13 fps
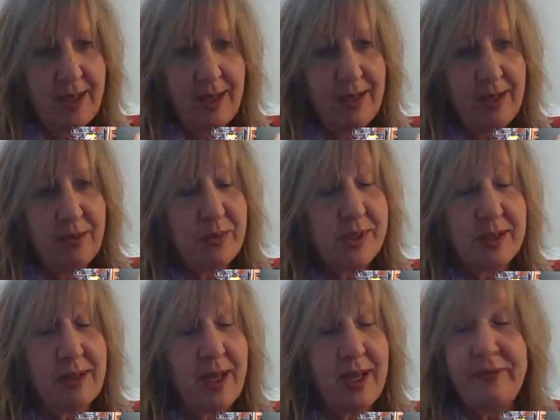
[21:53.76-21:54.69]
it was
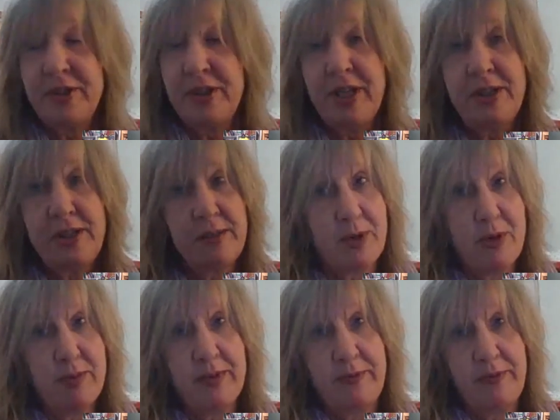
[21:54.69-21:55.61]
a life-changing
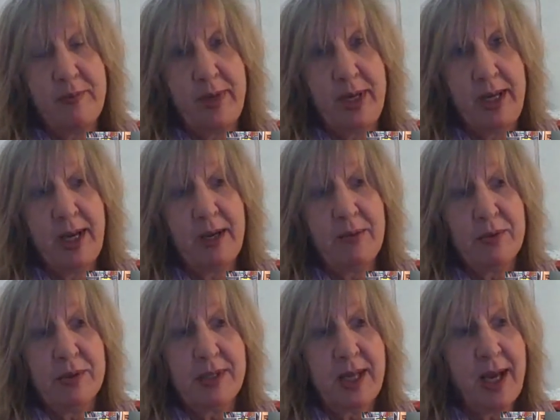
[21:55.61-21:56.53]
moment for me. I
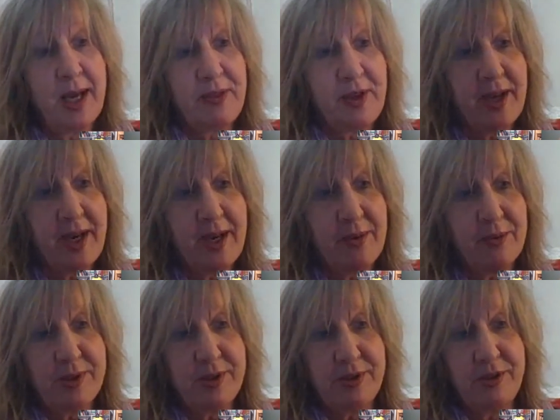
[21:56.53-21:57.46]
thought I
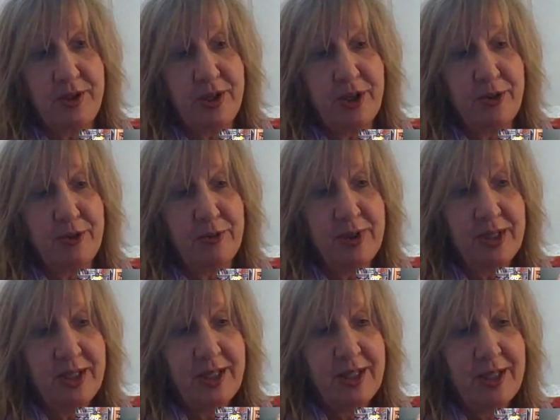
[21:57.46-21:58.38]
was, you know,
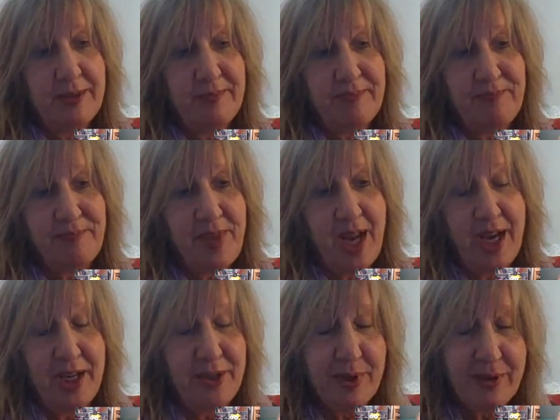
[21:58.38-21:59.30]

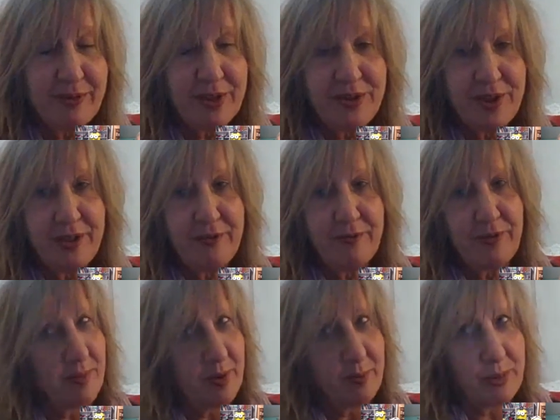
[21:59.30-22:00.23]
I knew everything
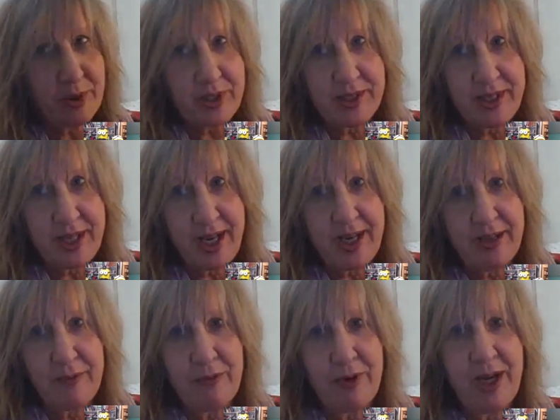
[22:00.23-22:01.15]
from the books that I
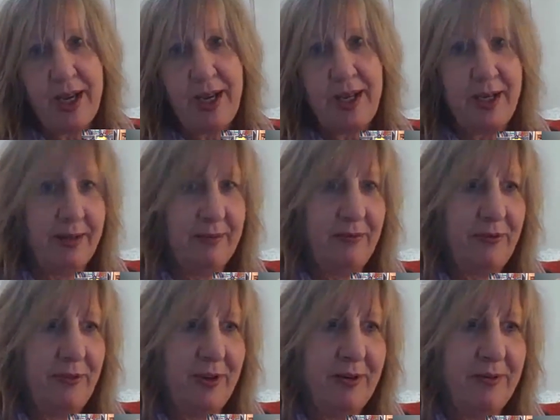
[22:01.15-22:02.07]
had read
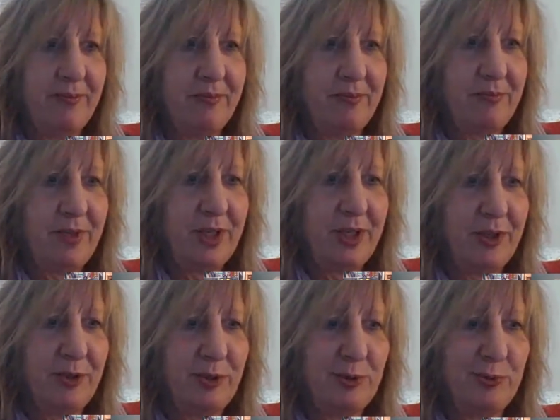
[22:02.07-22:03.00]
and from, you
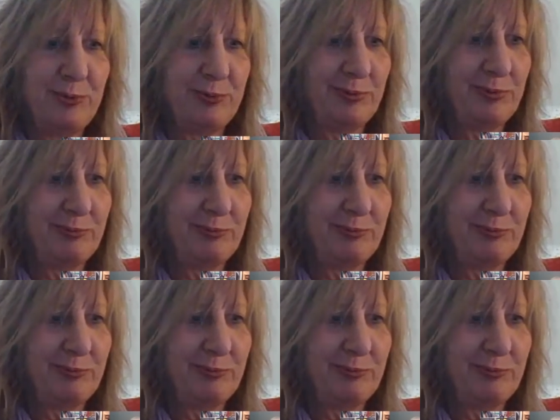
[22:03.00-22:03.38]
know,